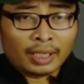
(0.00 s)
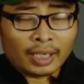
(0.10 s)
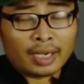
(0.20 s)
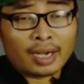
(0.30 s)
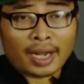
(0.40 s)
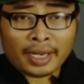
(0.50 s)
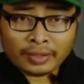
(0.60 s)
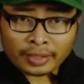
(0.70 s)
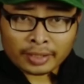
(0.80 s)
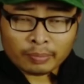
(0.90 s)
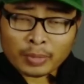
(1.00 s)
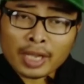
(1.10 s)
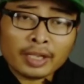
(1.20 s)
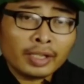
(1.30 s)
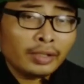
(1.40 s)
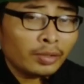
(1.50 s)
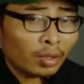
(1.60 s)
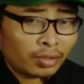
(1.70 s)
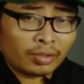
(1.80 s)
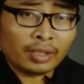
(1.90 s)
and knighted by King
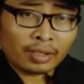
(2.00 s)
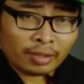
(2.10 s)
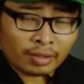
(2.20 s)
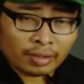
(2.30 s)
George VI